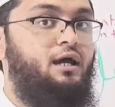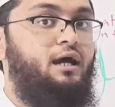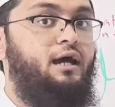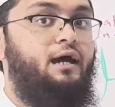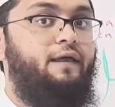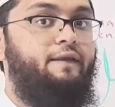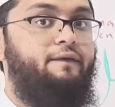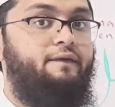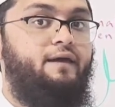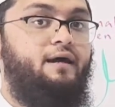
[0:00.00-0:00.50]

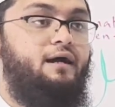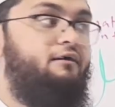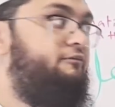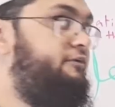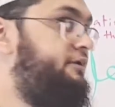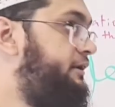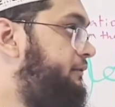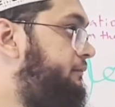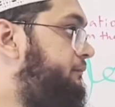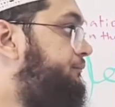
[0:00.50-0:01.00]
And they are
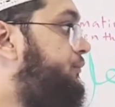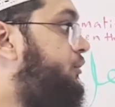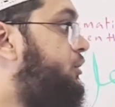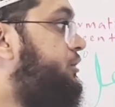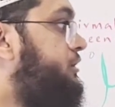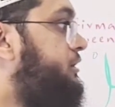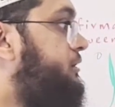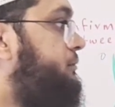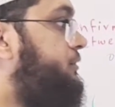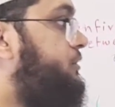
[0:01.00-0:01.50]
very
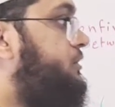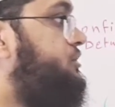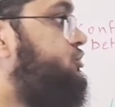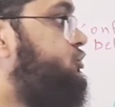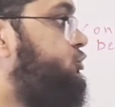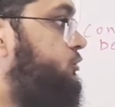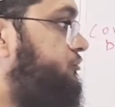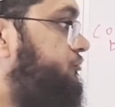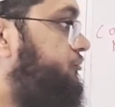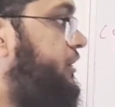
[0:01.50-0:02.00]
important because
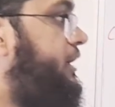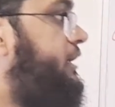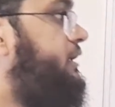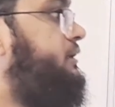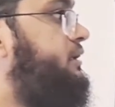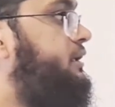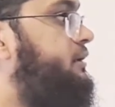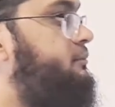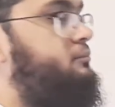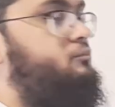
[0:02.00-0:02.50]
you will
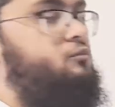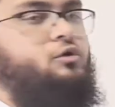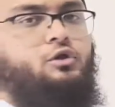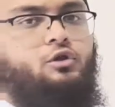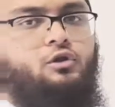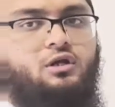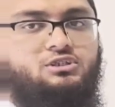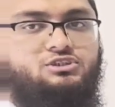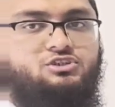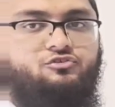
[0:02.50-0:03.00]
find them
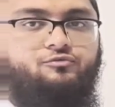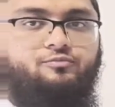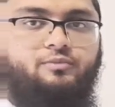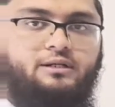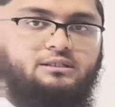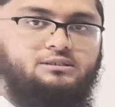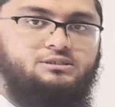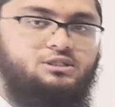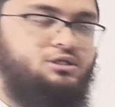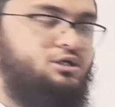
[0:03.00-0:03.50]
in lots of
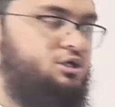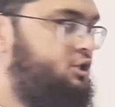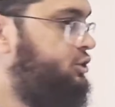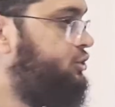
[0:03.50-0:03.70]
places.